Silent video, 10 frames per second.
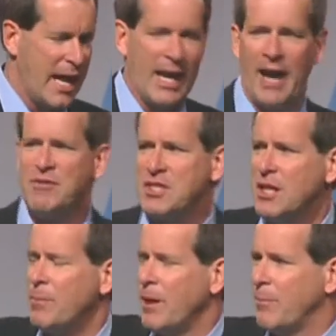And I've
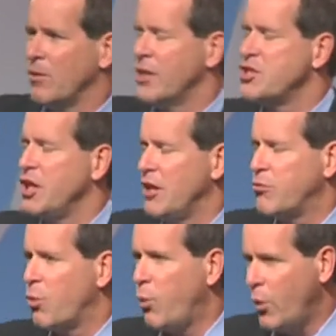seen people
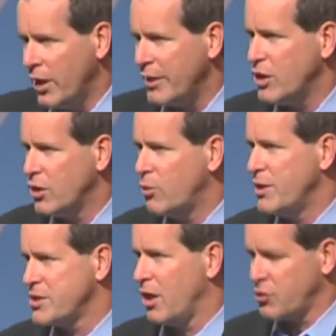achieve really good
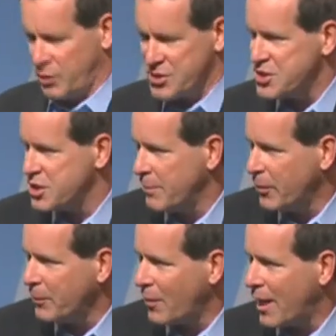results with
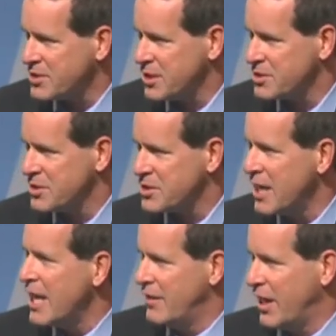simple processes,
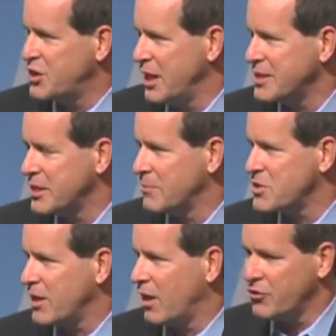and they think to
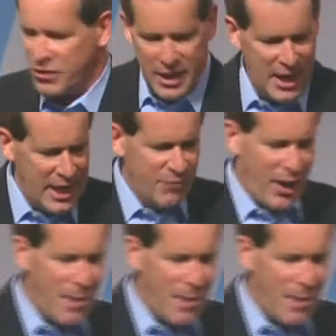themselves, if